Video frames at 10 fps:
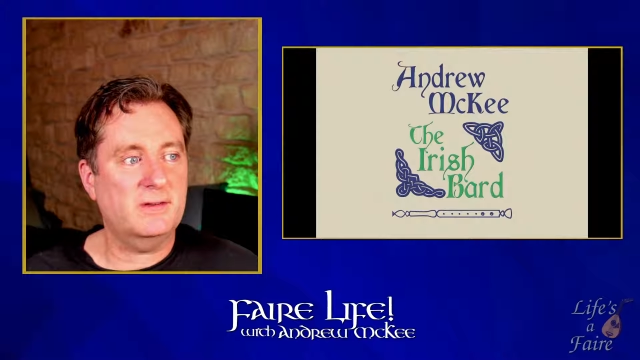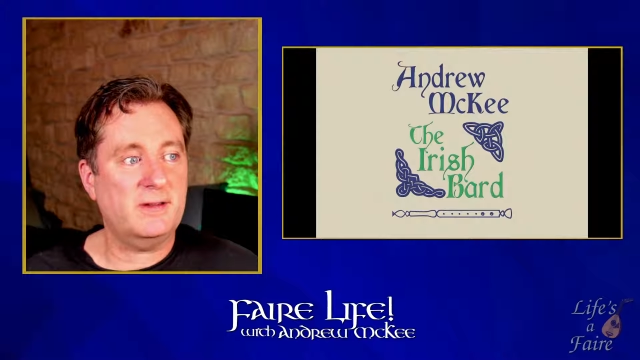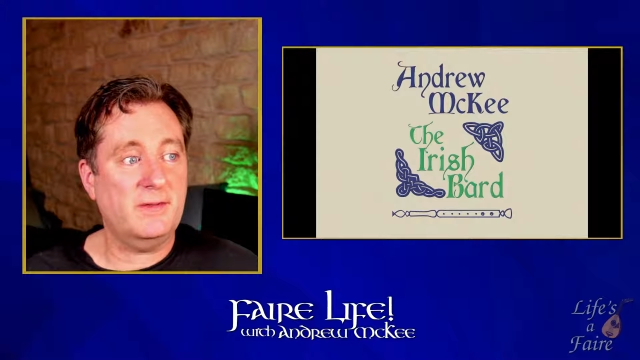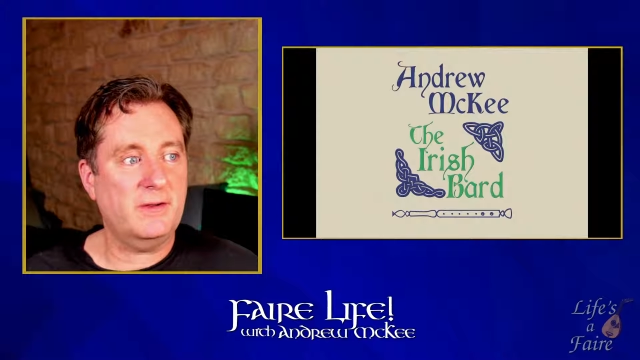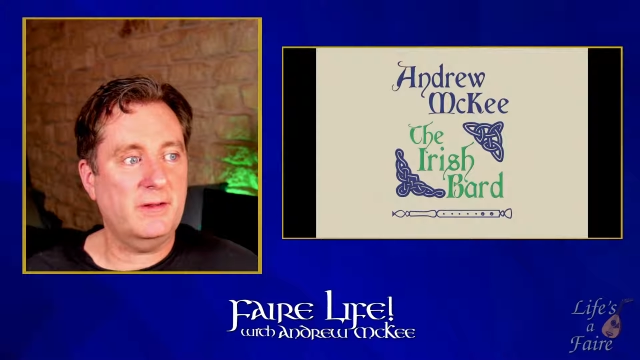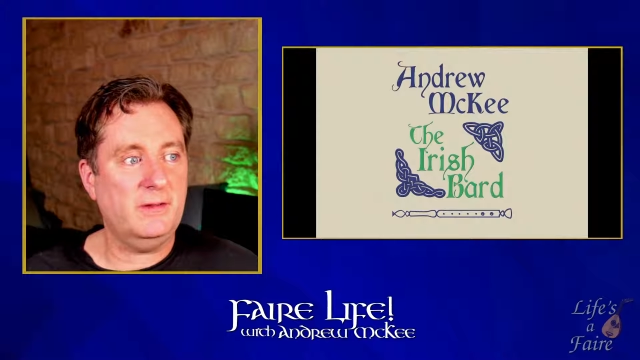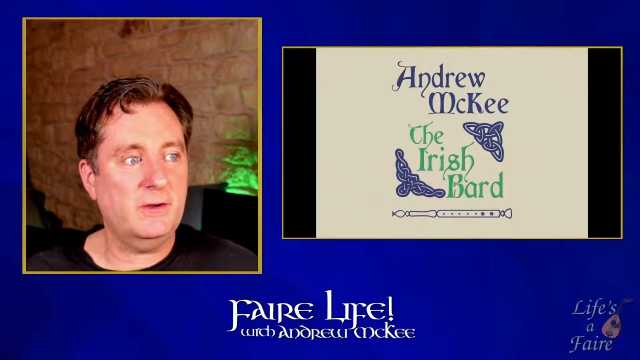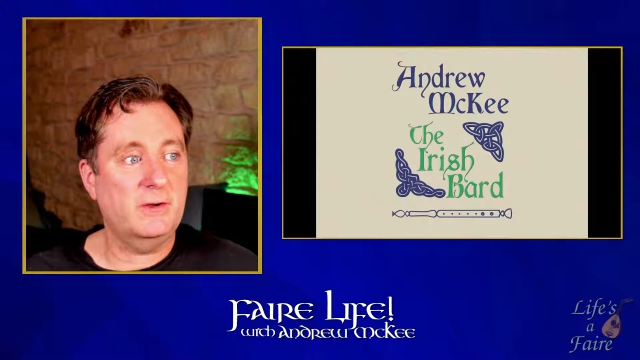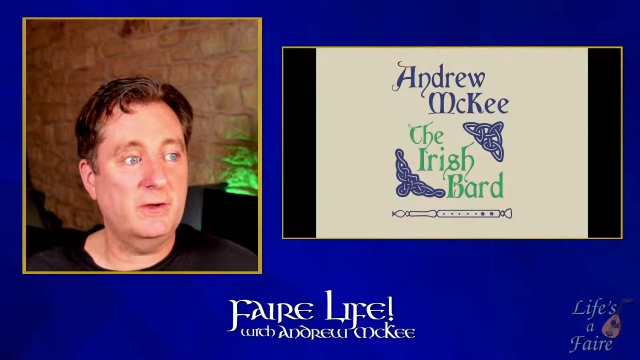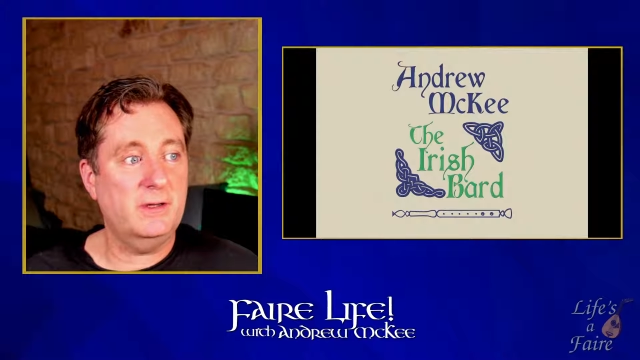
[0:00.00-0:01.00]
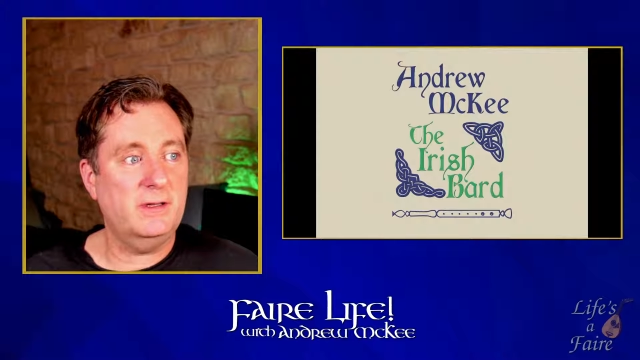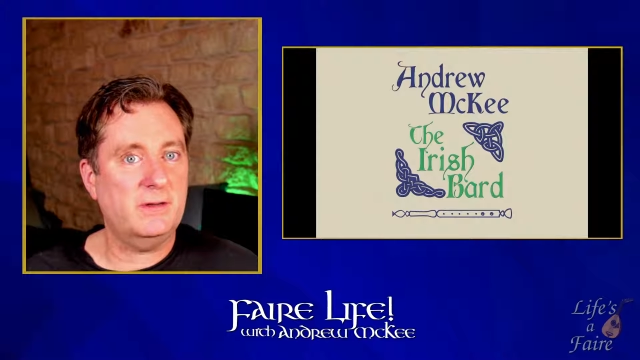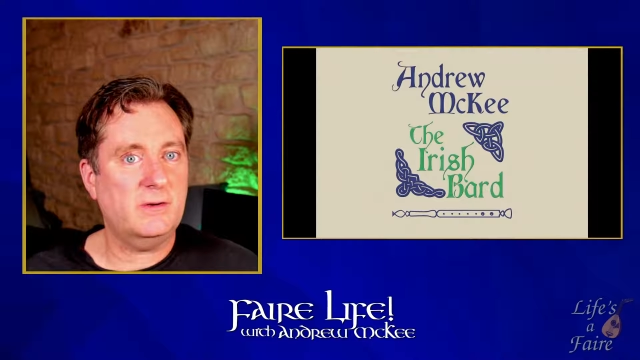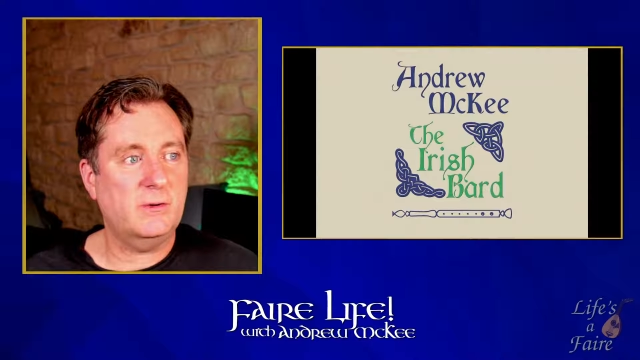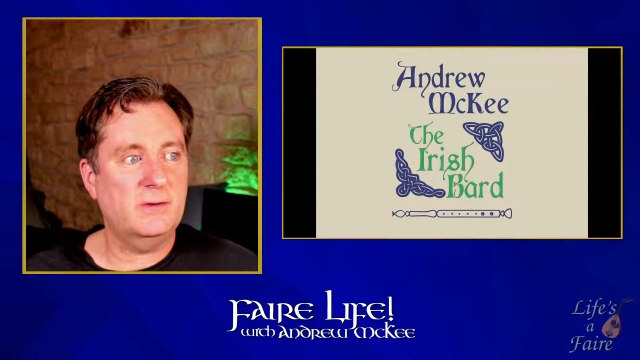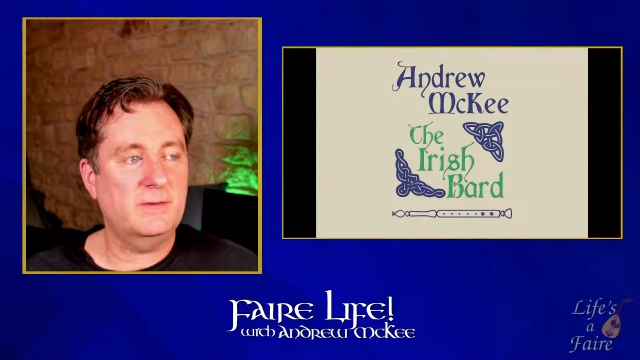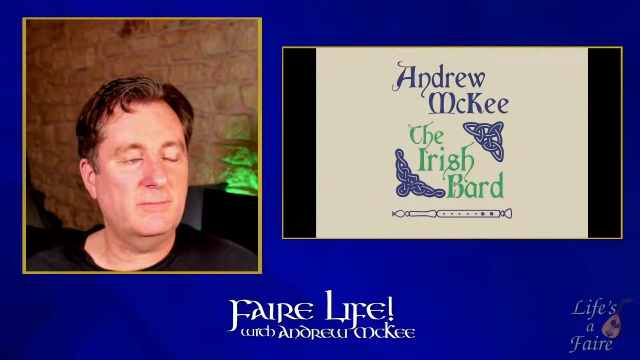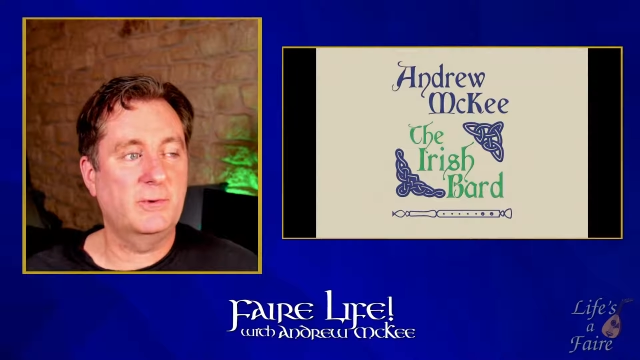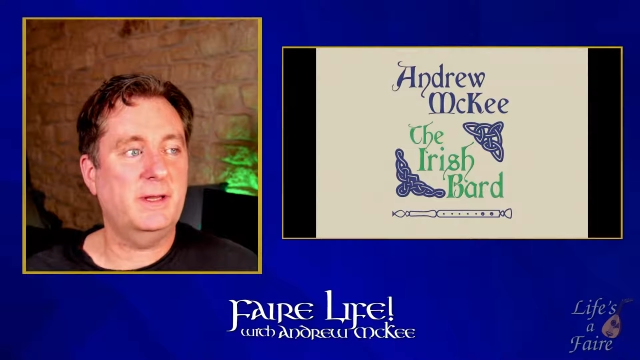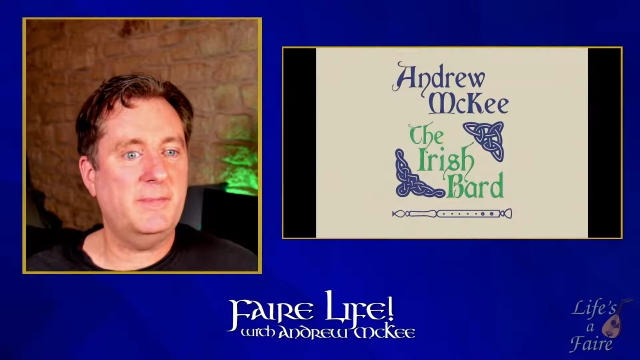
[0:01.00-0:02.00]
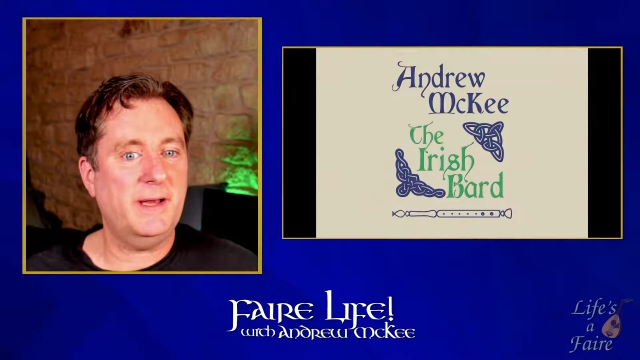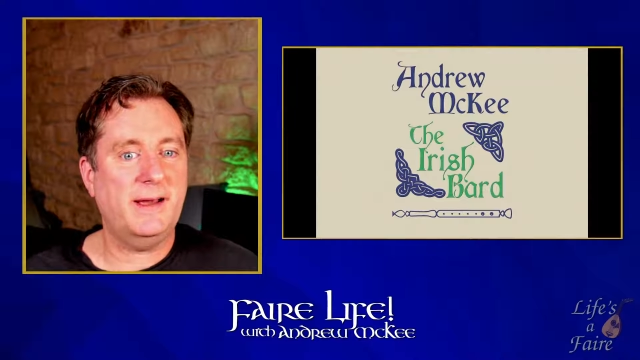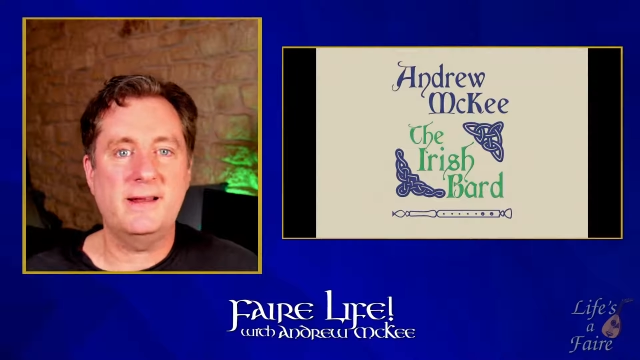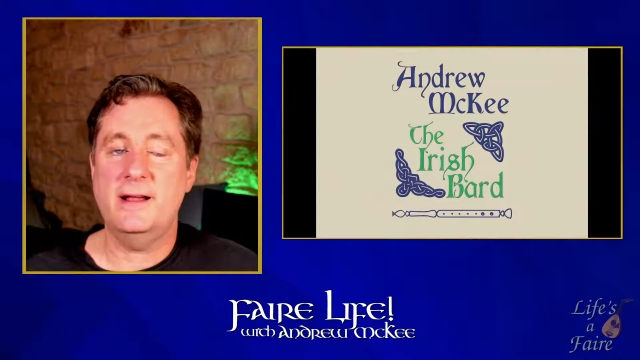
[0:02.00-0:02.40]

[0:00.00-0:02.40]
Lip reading: It's either going to look good or it's really bad.